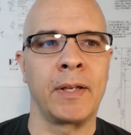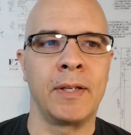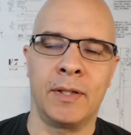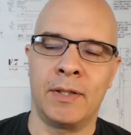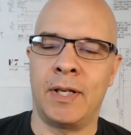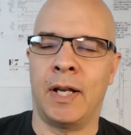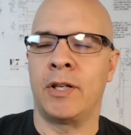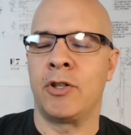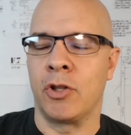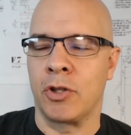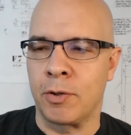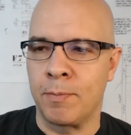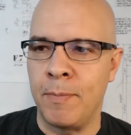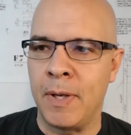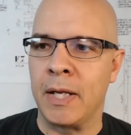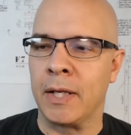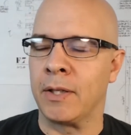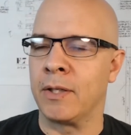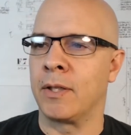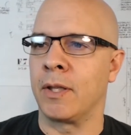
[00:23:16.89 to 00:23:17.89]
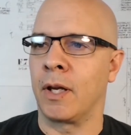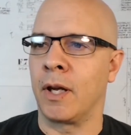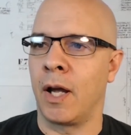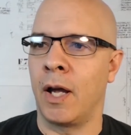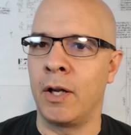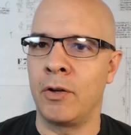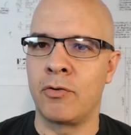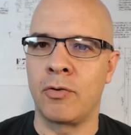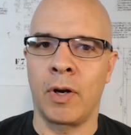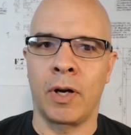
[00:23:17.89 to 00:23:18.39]
And it's not just me, it's the
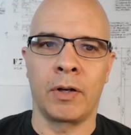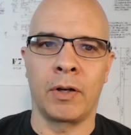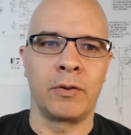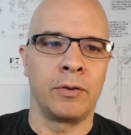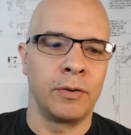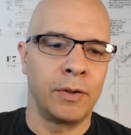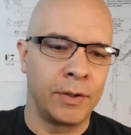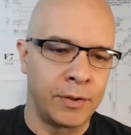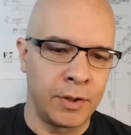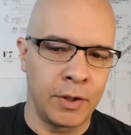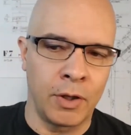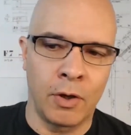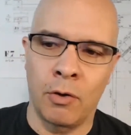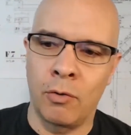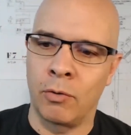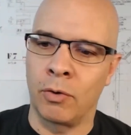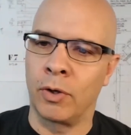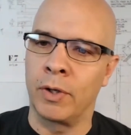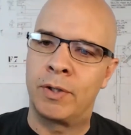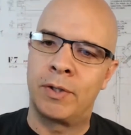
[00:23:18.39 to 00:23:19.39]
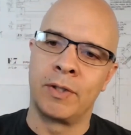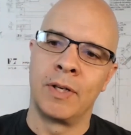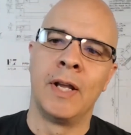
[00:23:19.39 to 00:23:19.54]
contractor, it's the owner.